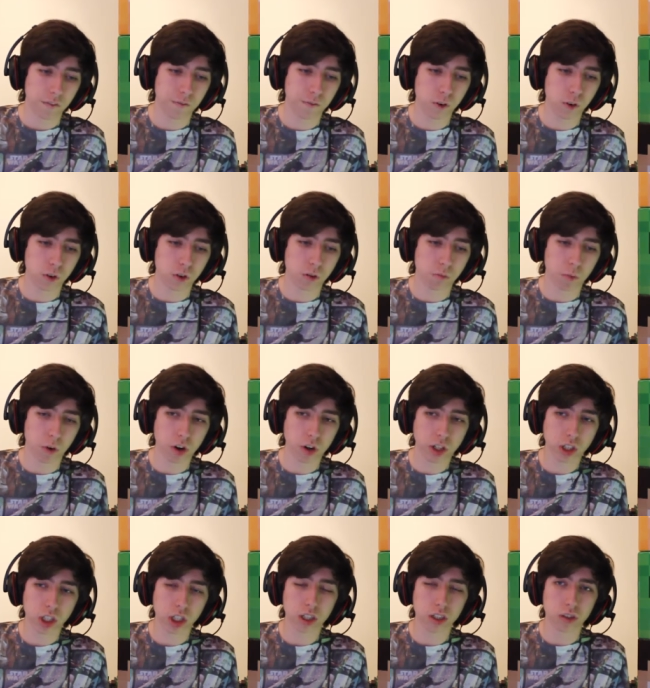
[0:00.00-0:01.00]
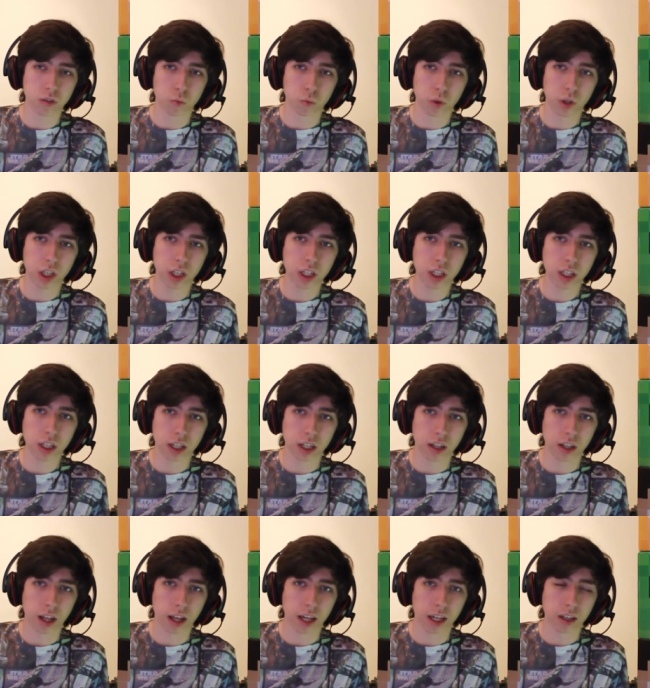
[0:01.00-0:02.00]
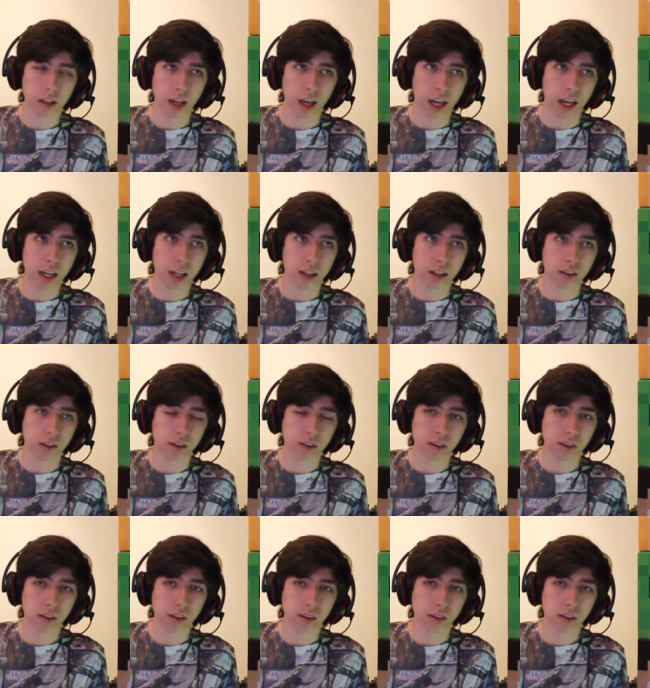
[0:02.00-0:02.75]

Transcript: For Mario Kart Wii and like 8 and